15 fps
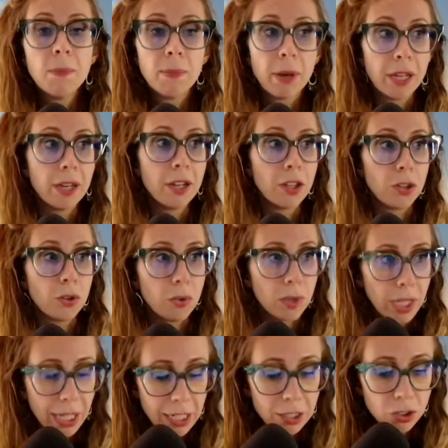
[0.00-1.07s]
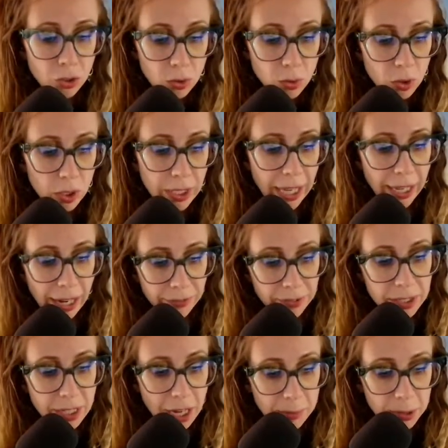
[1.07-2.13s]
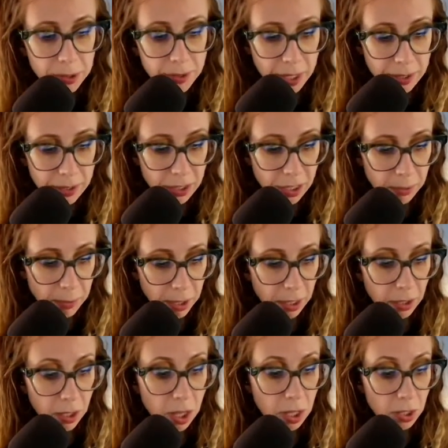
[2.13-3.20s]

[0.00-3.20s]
But you need to look at, every time you send an email,